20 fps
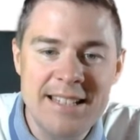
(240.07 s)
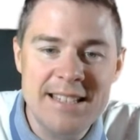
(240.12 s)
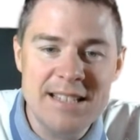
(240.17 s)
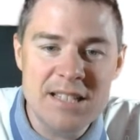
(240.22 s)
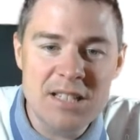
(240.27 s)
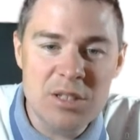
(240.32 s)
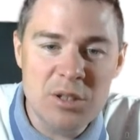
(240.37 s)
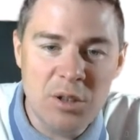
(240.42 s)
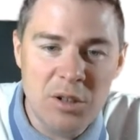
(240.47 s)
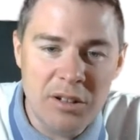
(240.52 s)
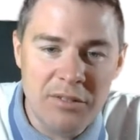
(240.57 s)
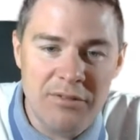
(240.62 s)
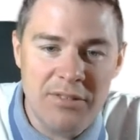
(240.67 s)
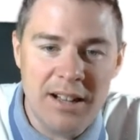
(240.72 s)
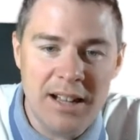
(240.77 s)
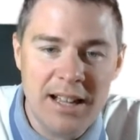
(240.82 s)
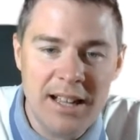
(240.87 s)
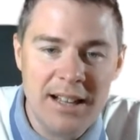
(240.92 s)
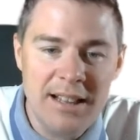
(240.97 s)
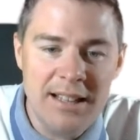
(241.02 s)
the install
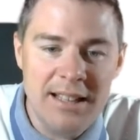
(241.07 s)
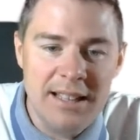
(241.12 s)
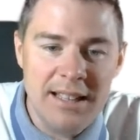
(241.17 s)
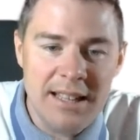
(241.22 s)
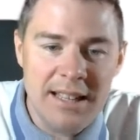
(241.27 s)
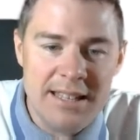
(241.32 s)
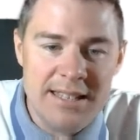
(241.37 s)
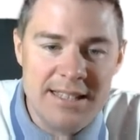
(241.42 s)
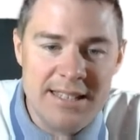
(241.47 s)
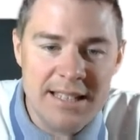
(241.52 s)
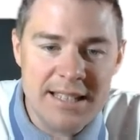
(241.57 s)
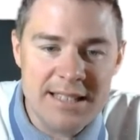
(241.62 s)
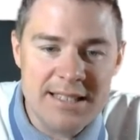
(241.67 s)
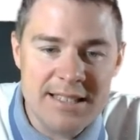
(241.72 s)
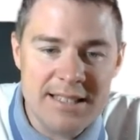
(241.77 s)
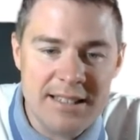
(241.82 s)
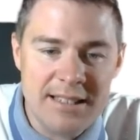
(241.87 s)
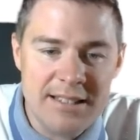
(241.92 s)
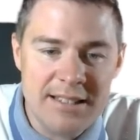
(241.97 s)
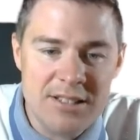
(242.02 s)
file and
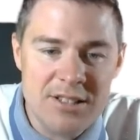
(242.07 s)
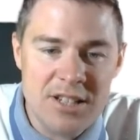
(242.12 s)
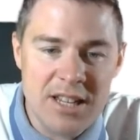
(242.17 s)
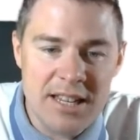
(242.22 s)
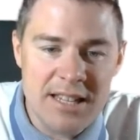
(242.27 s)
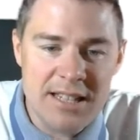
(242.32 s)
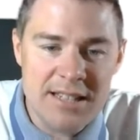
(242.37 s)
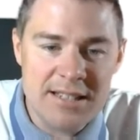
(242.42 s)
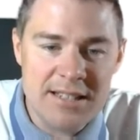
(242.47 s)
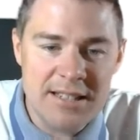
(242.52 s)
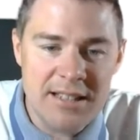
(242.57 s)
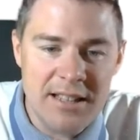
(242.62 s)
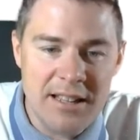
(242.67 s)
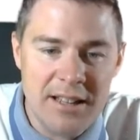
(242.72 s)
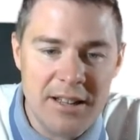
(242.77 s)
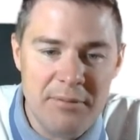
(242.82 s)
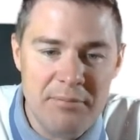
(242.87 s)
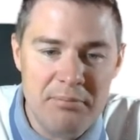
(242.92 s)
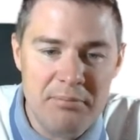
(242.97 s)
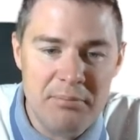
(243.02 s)
just change
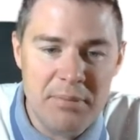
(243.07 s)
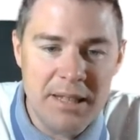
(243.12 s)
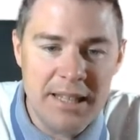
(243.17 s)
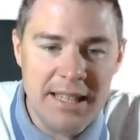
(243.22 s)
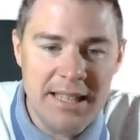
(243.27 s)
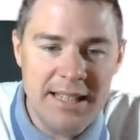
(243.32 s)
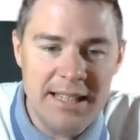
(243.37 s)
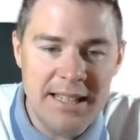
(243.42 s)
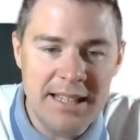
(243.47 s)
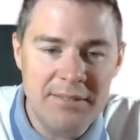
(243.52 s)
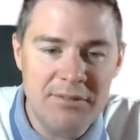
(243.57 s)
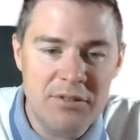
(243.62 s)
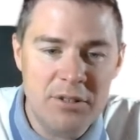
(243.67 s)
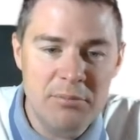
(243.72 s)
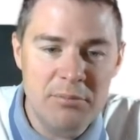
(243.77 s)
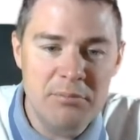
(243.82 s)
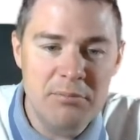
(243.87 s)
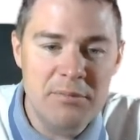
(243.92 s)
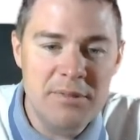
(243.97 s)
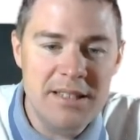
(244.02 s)
the beginning
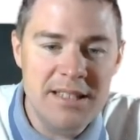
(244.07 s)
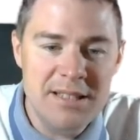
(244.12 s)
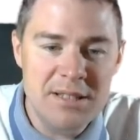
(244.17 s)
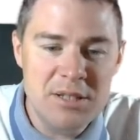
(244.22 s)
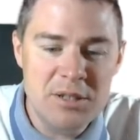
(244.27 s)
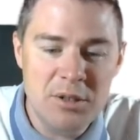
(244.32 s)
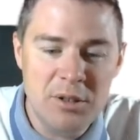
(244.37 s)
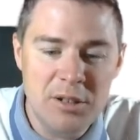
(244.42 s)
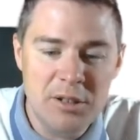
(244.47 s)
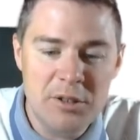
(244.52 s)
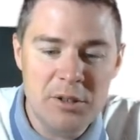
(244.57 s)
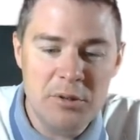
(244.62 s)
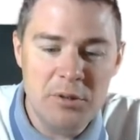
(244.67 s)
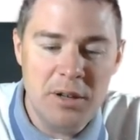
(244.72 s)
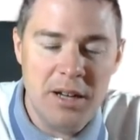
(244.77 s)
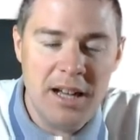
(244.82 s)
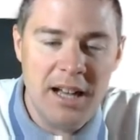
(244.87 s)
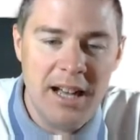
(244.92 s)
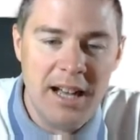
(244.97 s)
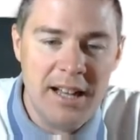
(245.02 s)
from install
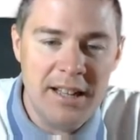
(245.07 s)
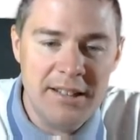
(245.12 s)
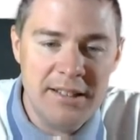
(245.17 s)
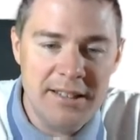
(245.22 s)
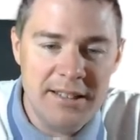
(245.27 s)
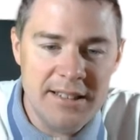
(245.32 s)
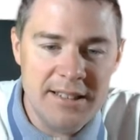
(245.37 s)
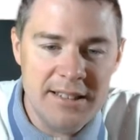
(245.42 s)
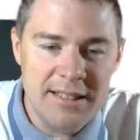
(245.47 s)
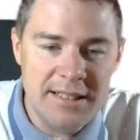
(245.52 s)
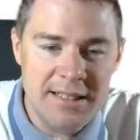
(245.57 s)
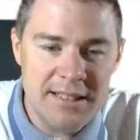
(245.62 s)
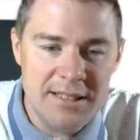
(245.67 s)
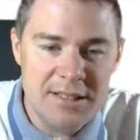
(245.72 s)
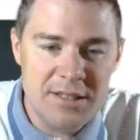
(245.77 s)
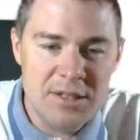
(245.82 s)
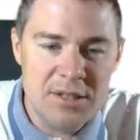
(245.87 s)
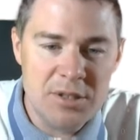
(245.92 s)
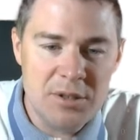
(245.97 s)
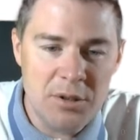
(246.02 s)
to
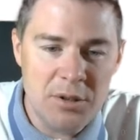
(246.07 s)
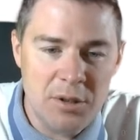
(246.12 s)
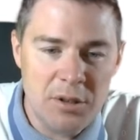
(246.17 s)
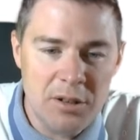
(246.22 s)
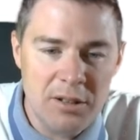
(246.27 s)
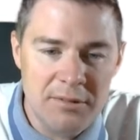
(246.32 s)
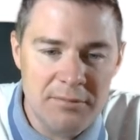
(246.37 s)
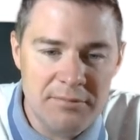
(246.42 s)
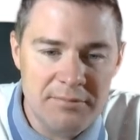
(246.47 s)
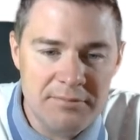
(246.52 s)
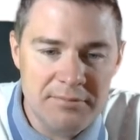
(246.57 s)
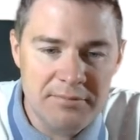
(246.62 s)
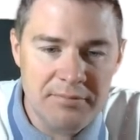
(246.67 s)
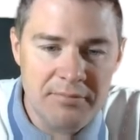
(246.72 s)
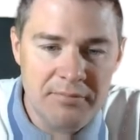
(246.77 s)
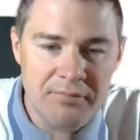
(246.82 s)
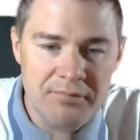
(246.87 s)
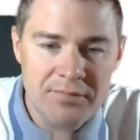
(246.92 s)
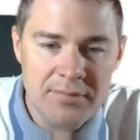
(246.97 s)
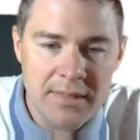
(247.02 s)
uninstall.
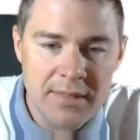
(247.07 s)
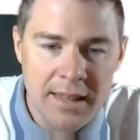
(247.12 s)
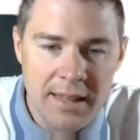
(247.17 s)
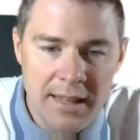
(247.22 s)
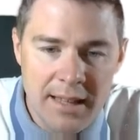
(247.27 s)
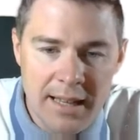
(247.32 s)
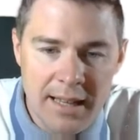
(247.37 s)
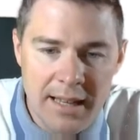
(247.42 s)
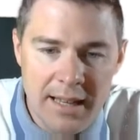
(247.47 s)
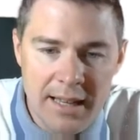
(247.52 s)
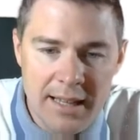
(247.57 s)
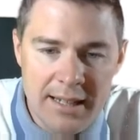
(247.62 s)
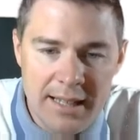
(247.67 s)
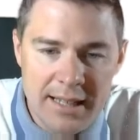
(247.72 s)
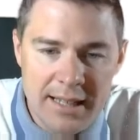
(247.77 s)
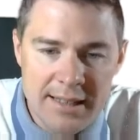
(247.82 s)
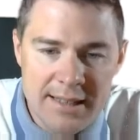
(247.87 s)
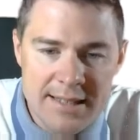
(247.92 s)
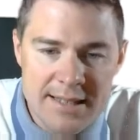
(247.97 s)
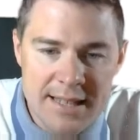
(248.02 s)
And
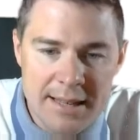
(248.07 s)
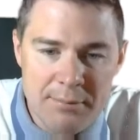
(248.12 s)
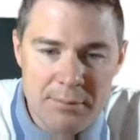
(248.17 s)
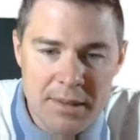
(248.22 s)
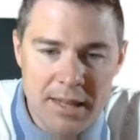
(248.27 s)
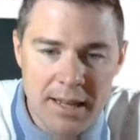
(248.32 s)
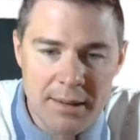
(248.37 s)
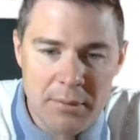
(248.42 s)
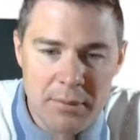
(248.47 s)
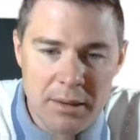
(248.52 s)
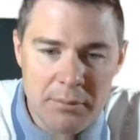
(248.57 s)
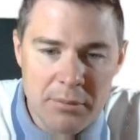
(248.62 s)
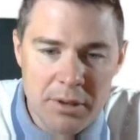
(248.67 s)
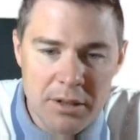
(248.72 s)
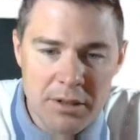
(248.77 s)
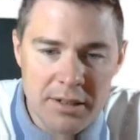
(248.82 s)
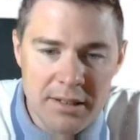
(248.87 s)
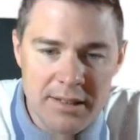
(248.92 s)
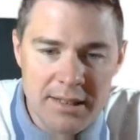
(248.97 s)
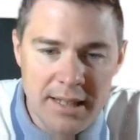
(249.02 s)
at the same time, I'm
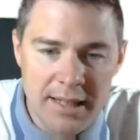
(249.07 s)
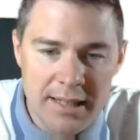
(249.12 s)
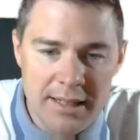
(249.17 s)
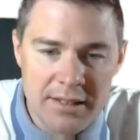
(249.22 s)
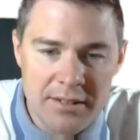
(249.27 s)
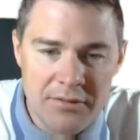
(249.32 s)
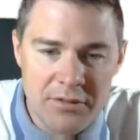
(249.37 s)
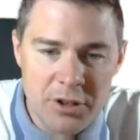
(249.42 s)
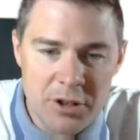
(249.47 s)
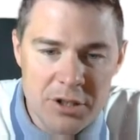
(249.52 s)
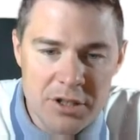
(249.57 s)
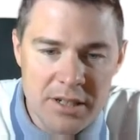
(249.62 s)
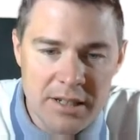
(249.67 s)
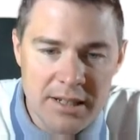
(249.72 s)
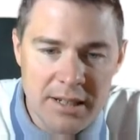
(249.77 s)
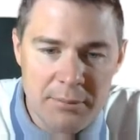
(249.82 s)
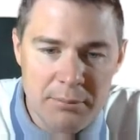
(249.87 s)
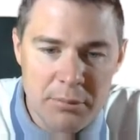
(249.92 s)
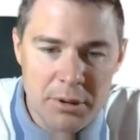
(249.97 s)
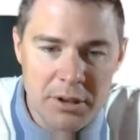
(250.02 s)
going to take the
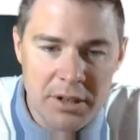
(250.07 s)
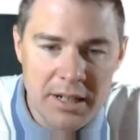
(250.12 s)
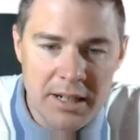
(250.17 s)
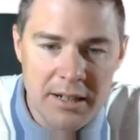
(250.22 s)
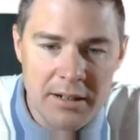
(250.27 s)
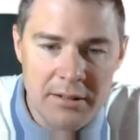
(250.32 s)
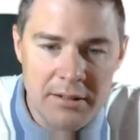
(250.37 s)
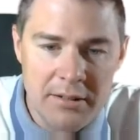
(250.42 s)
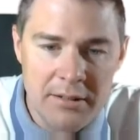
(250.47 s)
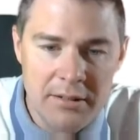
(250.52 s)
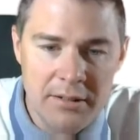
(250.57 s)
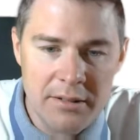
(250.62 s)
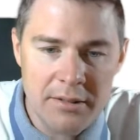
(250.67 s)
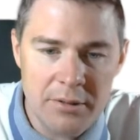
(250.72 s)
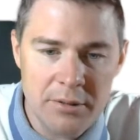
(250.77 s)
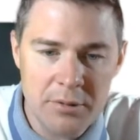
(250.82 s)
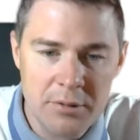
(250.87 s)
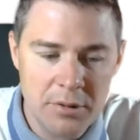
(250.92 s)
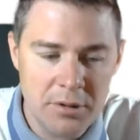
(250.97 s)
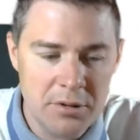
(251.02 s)
version number here,
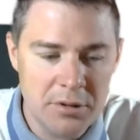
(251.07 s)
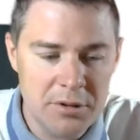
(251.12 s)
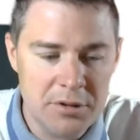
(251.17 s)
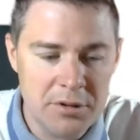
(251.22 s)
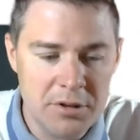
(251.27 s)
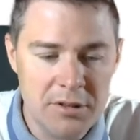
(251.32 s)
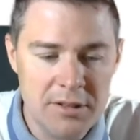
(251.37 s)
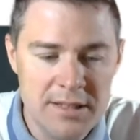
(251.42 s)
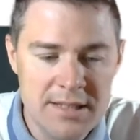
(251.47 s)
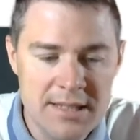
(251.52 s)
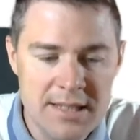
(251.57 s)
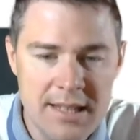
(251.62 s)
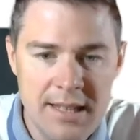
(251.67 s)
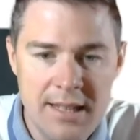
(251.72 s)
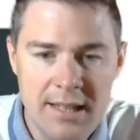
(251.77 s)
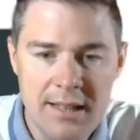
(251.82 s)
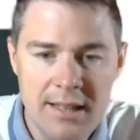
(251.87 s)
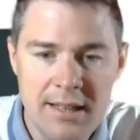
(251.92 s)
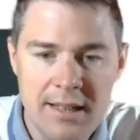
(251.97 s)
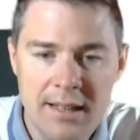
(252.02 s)
do a control
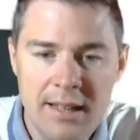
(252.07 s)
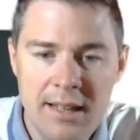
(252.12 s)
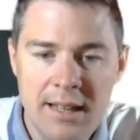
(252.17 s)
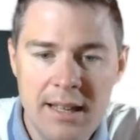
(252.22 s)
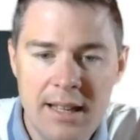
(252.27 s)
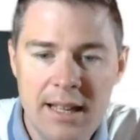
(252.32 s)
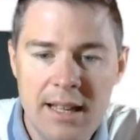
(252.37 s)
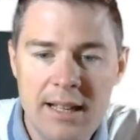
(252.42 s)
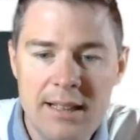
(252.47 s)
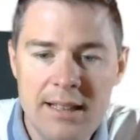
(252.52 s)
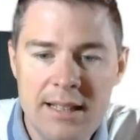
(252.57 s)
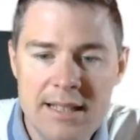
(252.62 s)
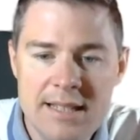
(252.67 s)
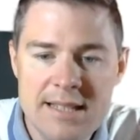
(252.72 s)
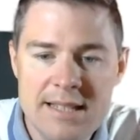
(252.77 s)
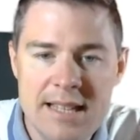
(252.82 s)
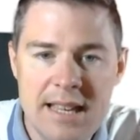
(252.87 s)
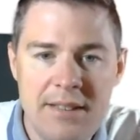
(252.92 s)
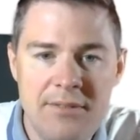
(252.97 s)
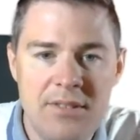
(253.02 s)
C, and
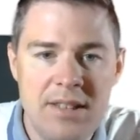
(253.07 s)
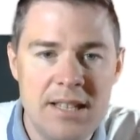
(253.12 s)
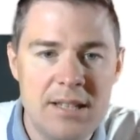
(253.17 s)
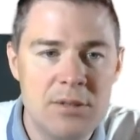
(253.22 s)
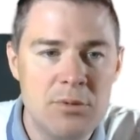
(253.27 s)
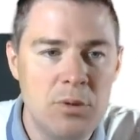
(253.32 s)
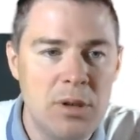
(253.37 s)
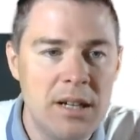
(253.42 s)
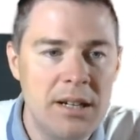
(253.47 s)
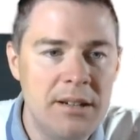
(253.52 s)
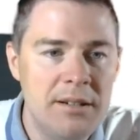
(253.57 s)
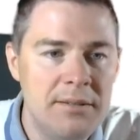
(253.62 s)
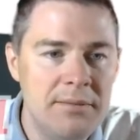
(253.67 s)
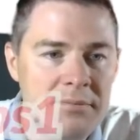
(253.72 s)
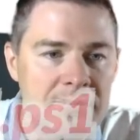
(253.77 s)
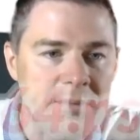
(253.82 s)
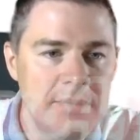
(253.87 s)
let's save this one